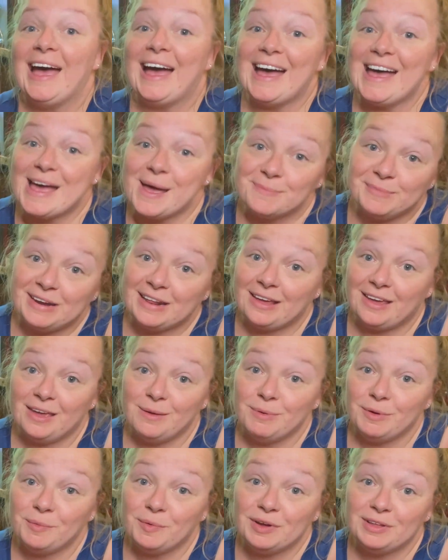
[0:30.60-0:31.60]
I'm going to keep
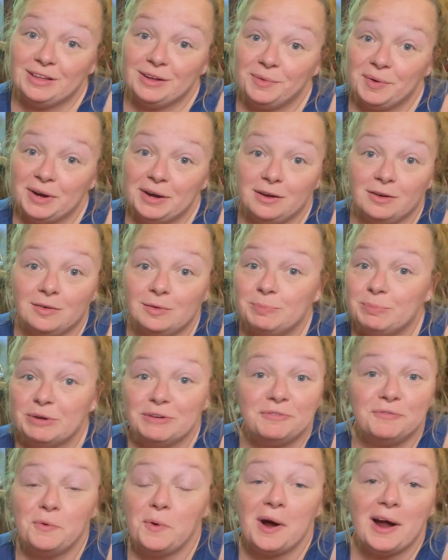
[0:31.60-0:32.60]
it really real.
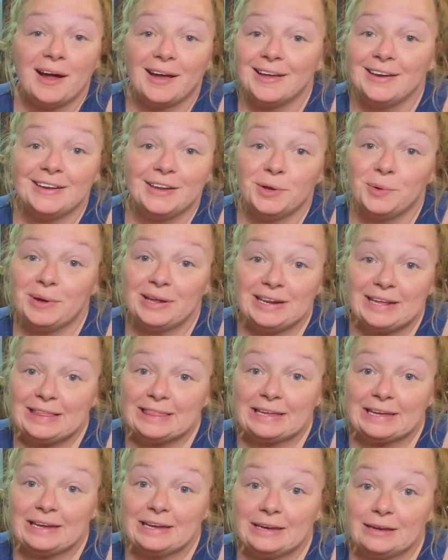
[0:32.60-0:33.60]
Before I can do
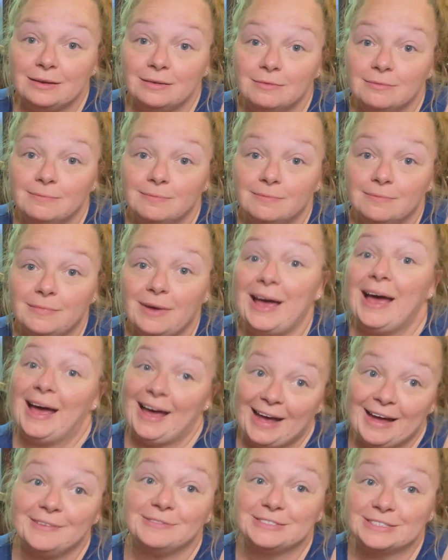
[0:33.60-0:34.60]
anything, I
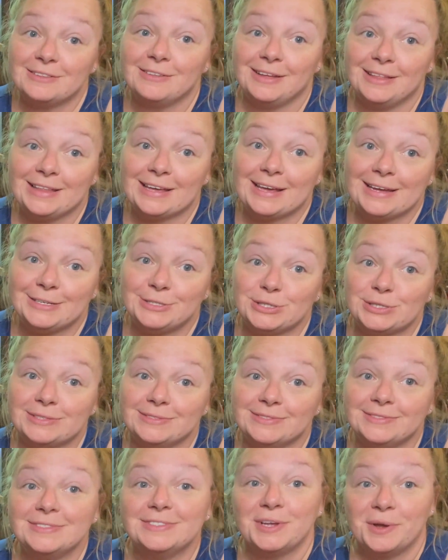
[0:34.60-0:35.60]
have to clean the kitchen.
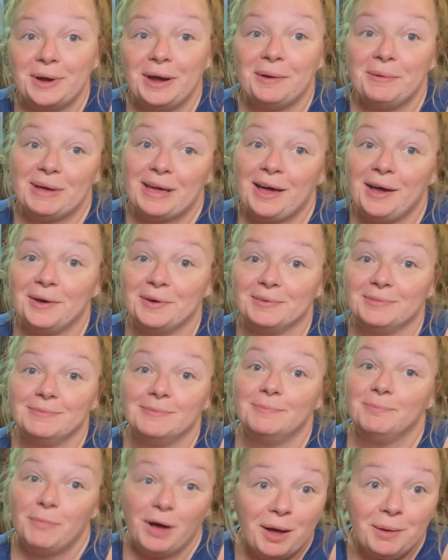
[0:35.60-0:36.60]
So here we go.
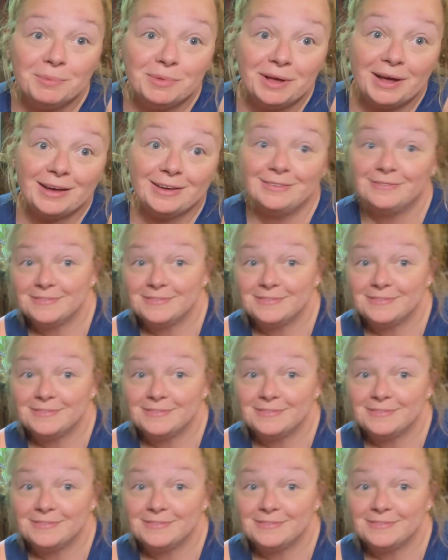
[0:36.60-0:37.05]
Mom life.